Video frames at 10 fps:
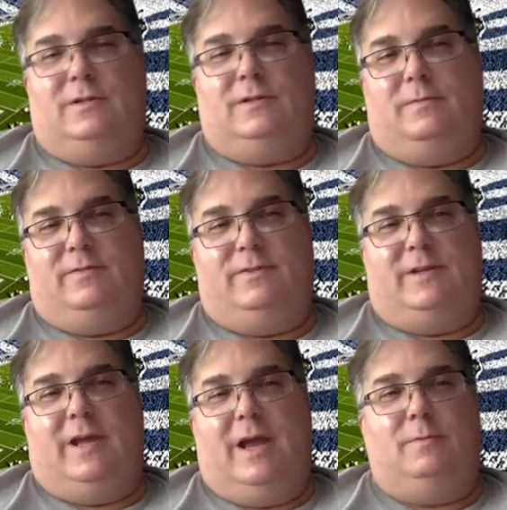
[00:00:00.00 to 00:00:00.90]
some of his
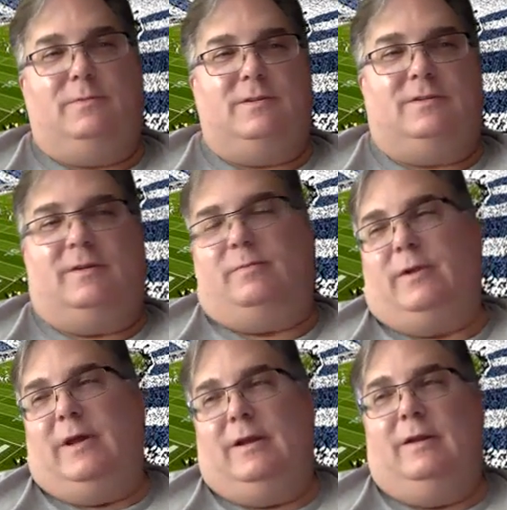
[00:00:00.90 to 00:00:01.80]
games and stuff
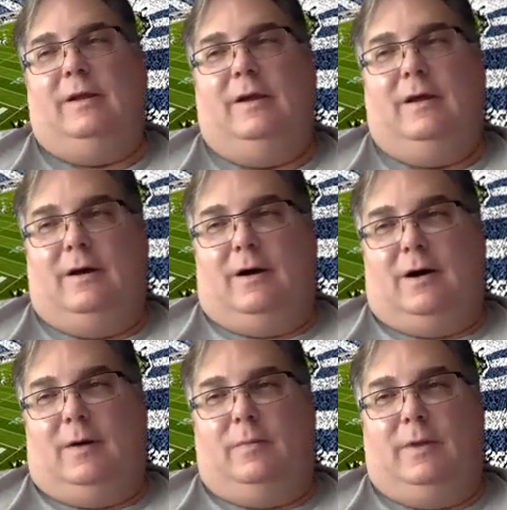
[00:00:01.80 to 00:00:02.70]
playing.
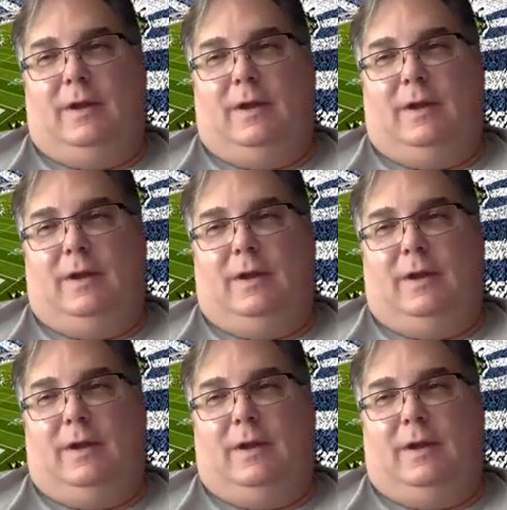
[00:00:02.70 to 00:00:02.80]
Um,